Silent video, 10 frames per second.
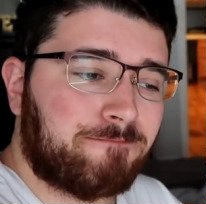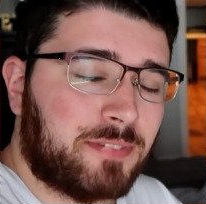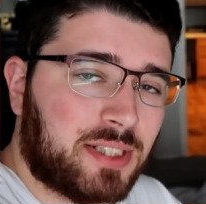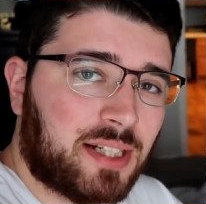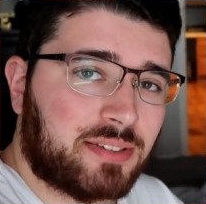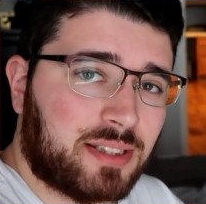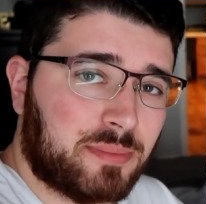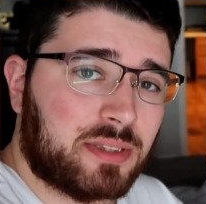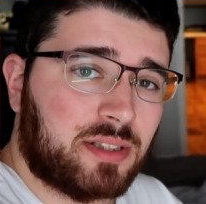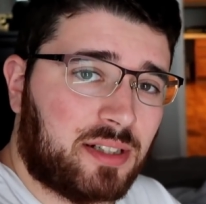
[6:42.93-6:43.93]
You're going to have to come
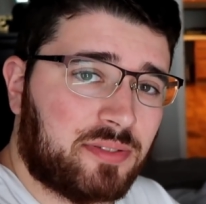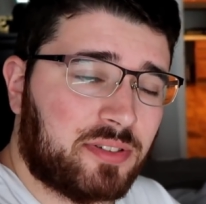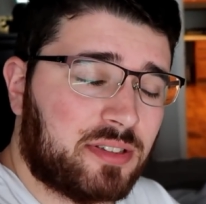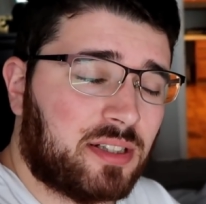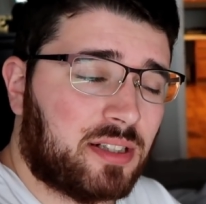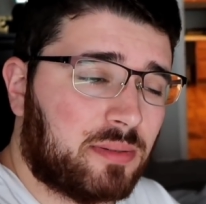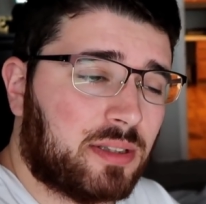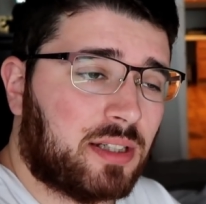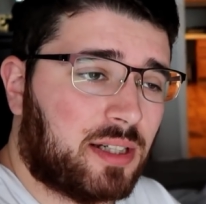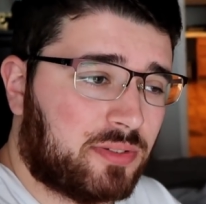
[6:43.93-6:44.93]
into the office, and I'm
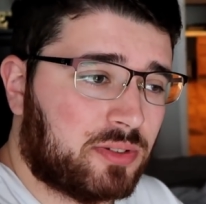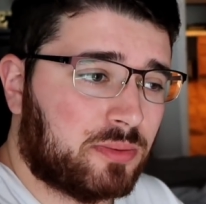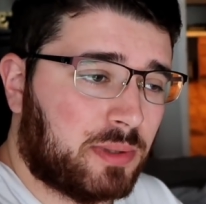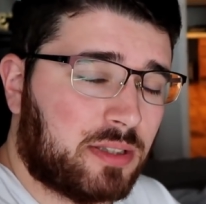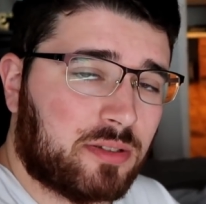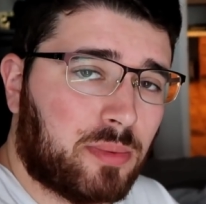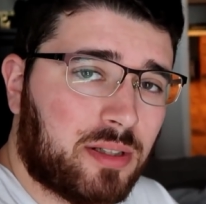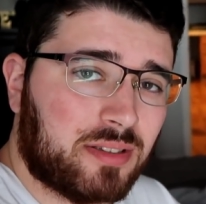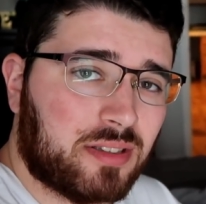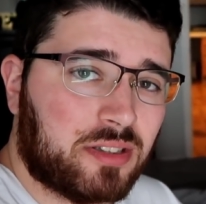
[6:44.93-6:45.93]
going to have to make a
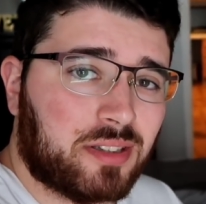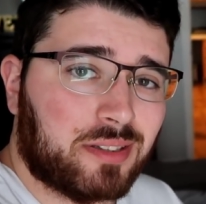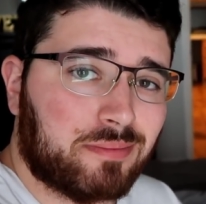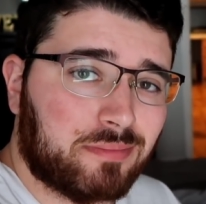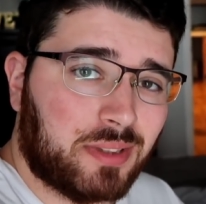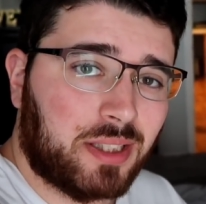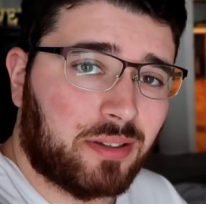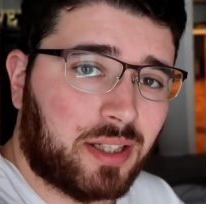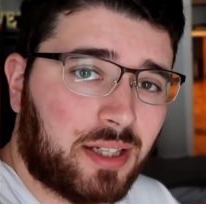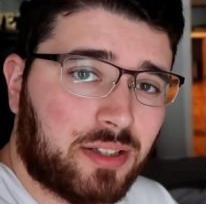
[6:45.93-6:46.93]
small incision and
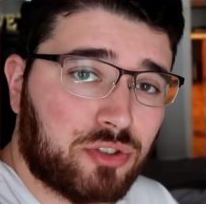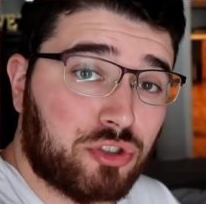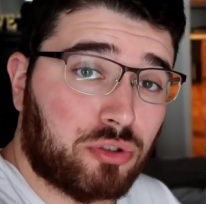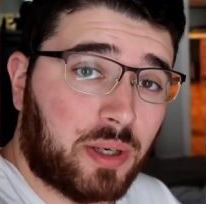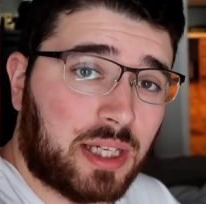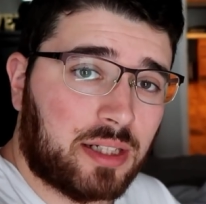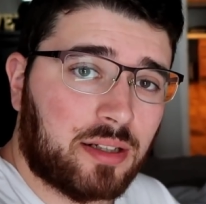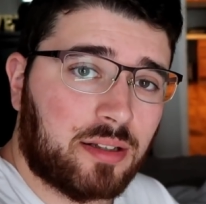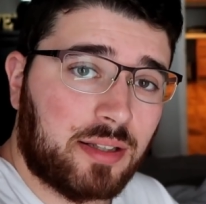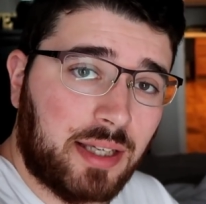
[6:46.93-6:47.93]
irrigate and
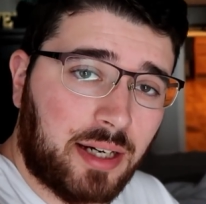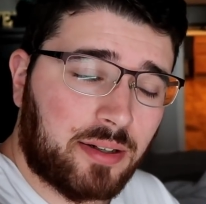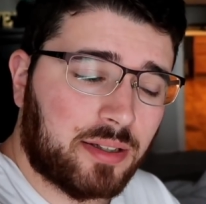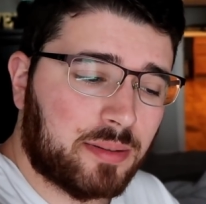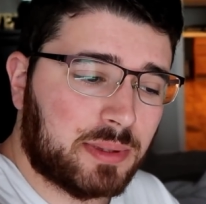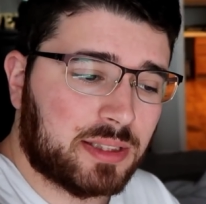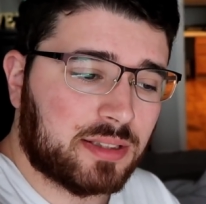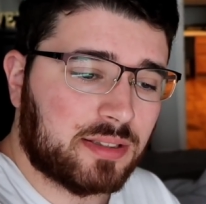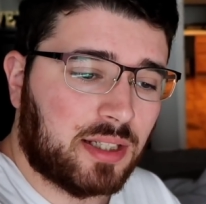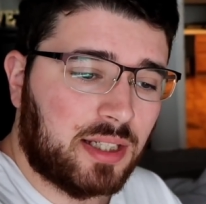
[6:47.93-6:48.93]
drain the area,
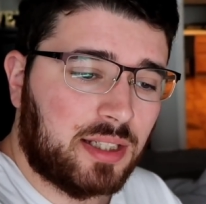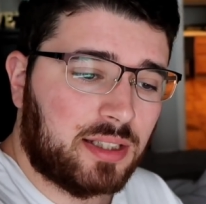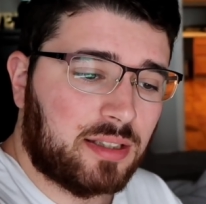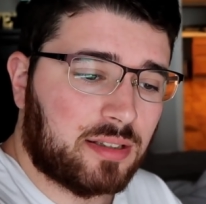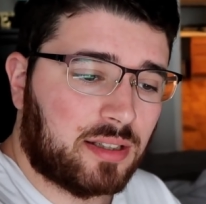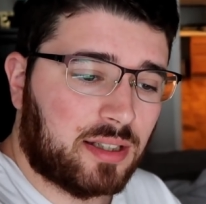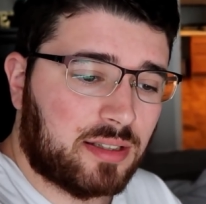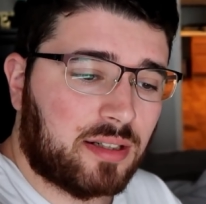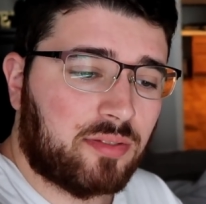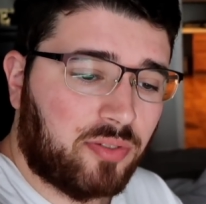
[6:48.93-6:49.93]
because he's like, it's
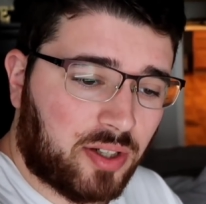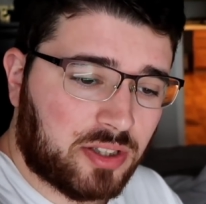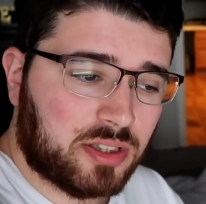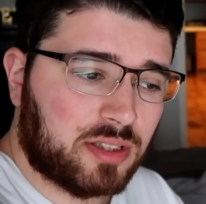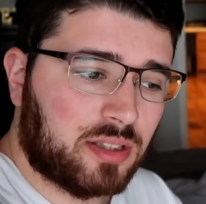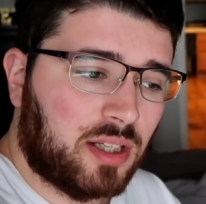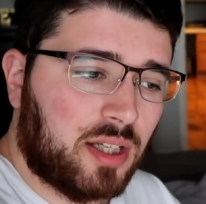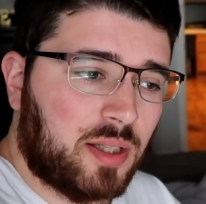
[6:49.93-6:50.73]
an infection.